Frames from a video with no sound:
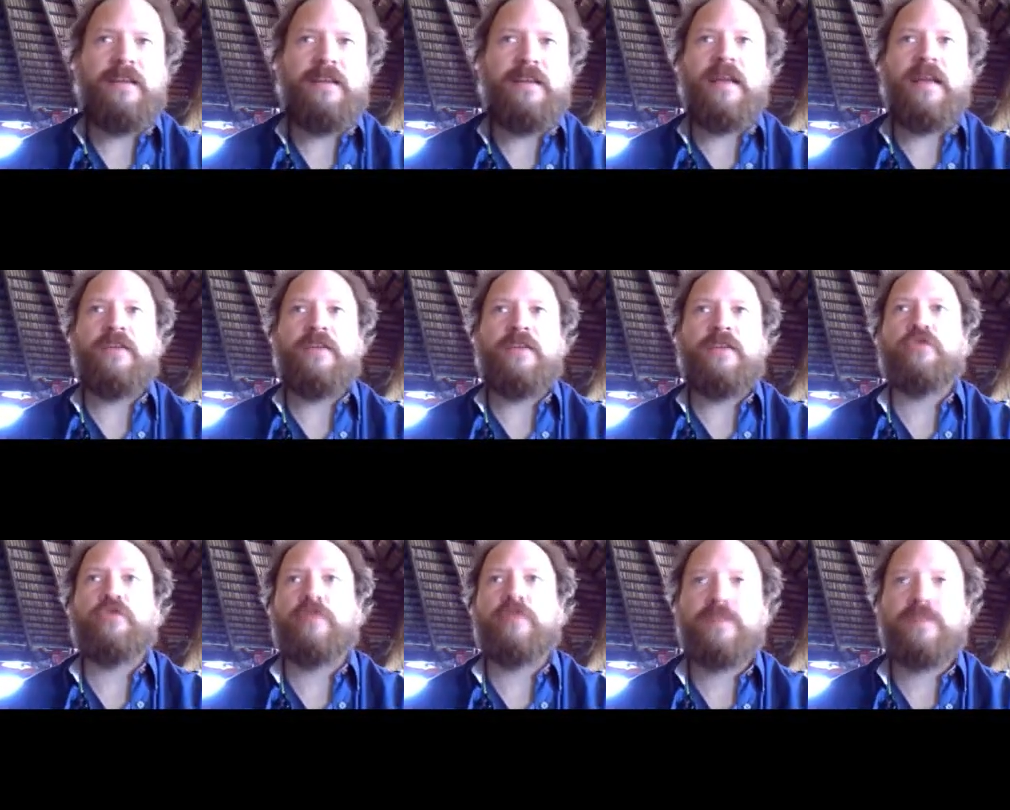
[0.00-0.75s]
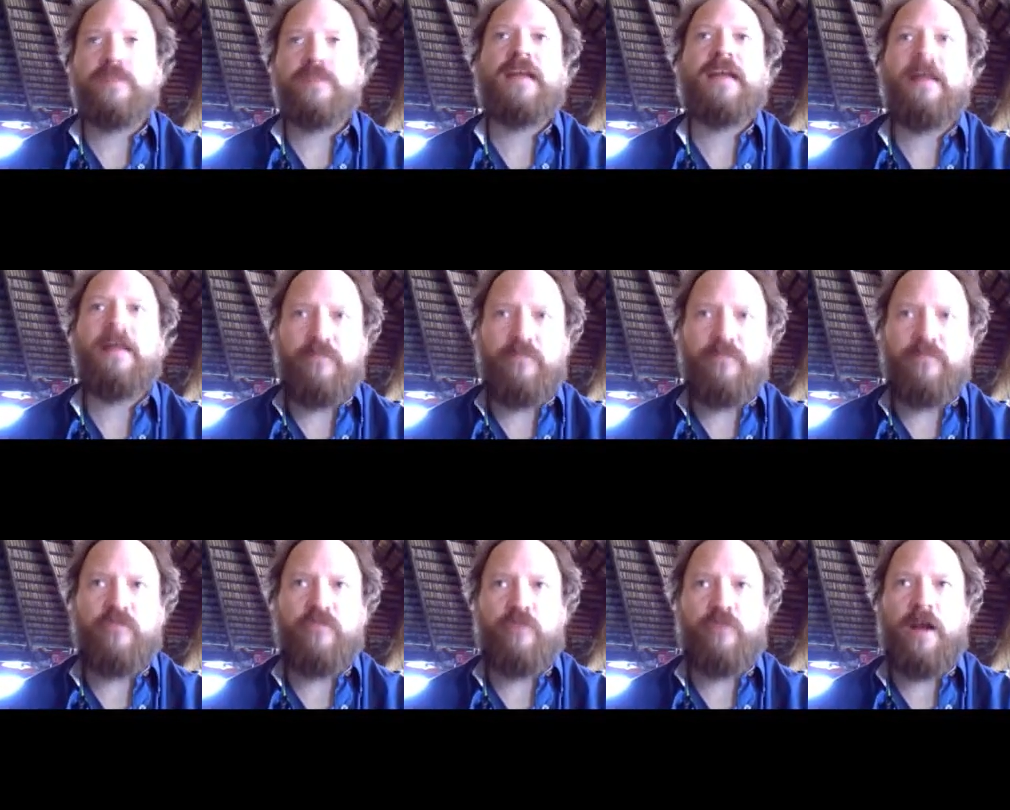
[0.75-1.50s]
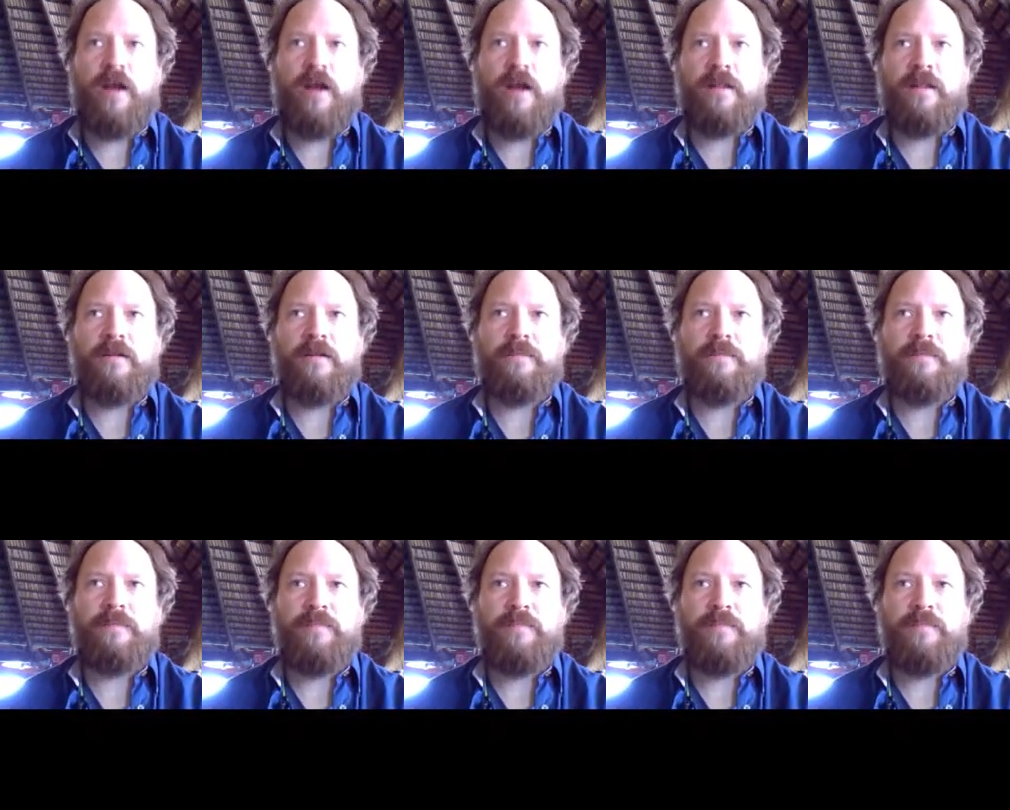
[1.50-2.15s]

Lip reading: days you can sign up for fraud alert.